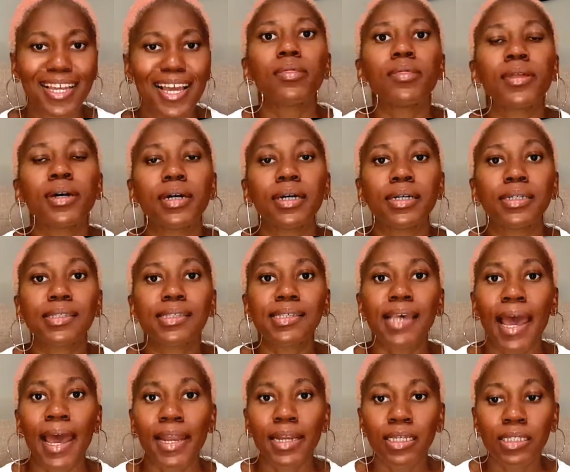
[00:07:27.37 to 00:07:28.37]
The
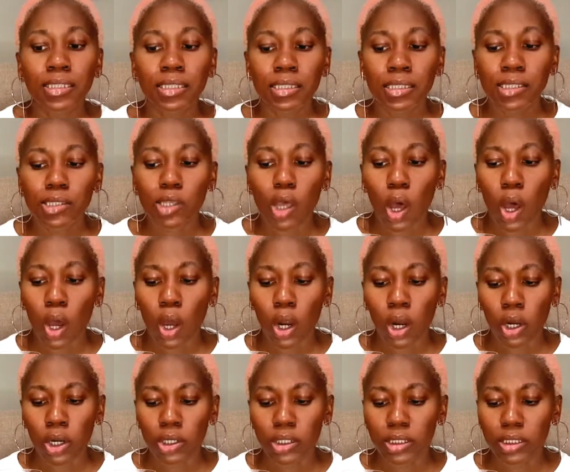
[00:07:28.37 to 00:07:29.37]
tannins
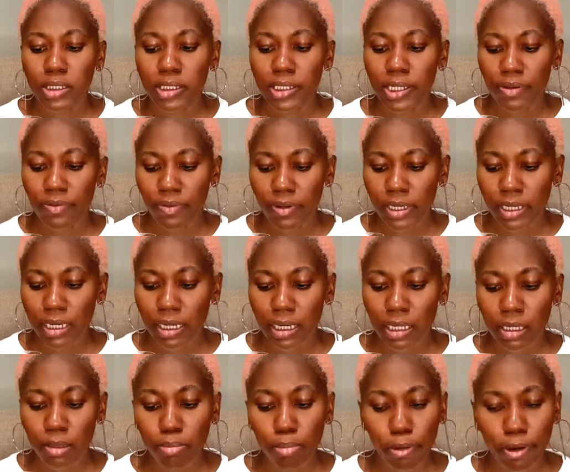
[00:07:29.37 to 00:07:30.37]
are
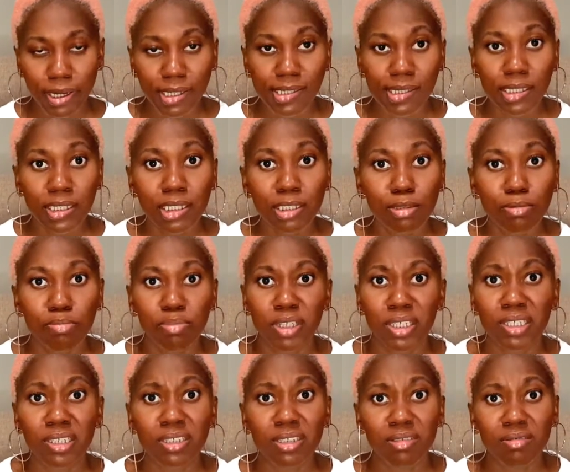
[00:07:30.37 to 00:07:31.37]
definitely present,
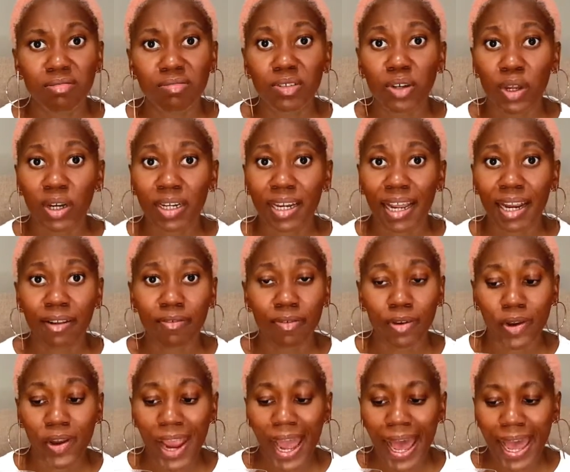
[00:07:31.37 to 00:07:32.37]
but not at a
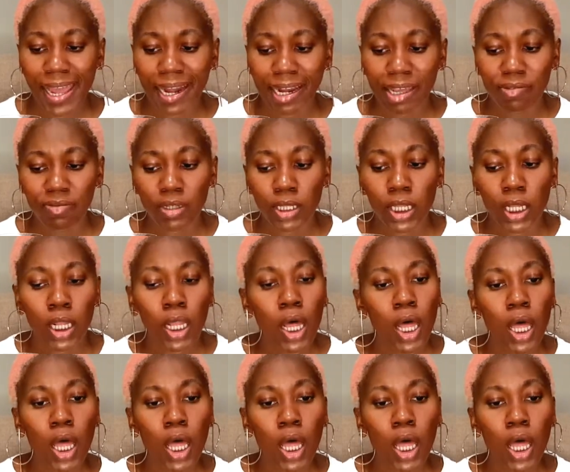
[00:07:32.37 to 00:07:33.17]
very high level.